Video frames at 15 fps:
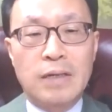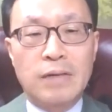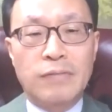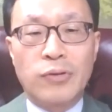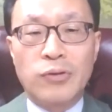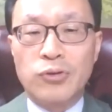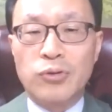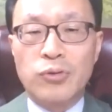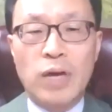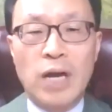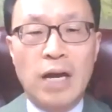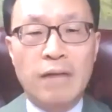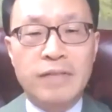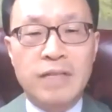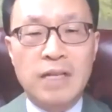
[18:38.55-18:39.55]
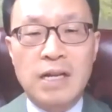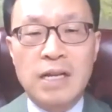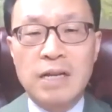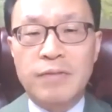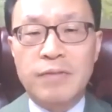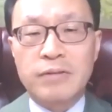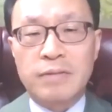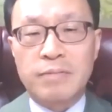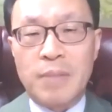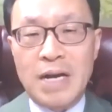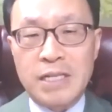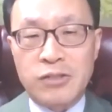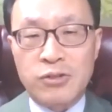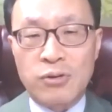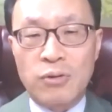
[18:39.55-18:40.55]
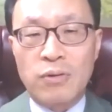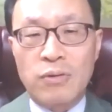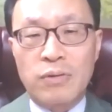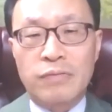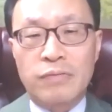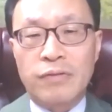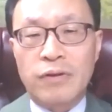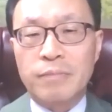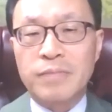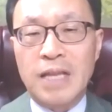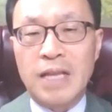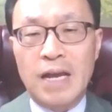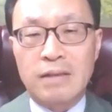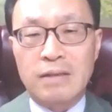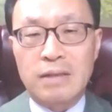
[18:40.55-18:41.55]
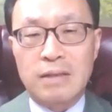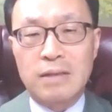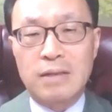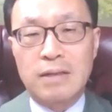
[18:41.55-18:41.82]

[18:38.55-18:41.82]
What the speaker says: For you have delivered my soul from death,